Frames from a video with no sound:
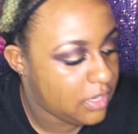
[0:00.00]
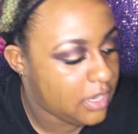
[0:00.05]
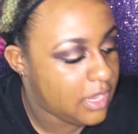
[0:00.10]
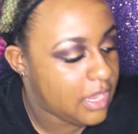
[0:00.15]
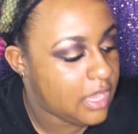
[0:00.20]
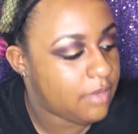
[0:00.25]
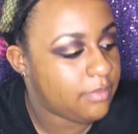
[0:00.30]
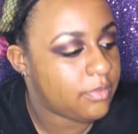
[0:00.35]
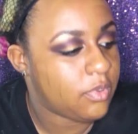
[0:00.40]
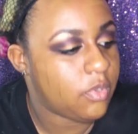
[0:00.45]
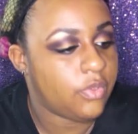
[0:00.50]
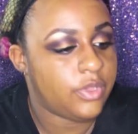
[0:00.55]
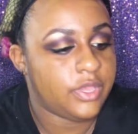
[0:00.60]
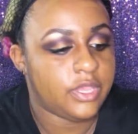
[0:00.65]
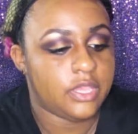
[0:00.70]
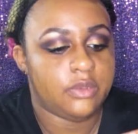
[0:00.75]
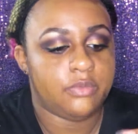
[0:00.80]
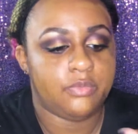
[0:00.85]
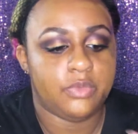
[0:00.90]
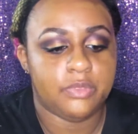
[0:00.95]
And I'm going
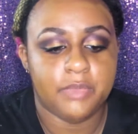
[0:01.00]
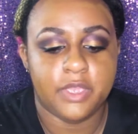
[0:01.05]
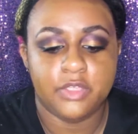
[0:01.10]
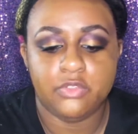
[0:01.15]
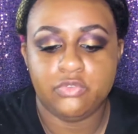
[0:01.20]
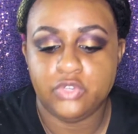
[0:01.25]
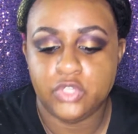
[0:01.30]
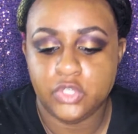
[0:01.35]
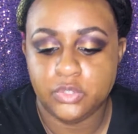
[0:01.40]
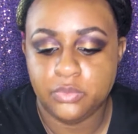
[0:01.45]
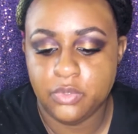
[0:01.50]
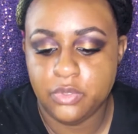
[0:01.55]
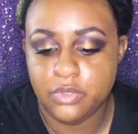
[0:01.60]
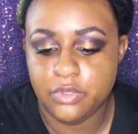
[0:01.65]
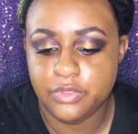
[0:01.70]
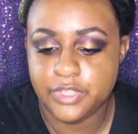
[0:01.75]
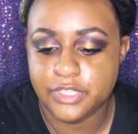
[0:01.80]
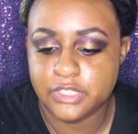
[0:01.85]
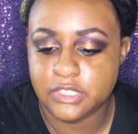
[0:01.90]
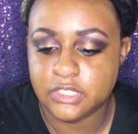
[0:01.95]
in with my usual.
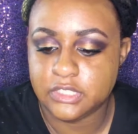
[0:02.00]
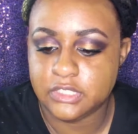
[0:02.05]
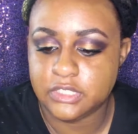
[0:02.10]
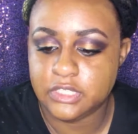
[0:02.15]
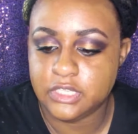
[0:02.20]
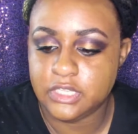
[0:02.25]
This is the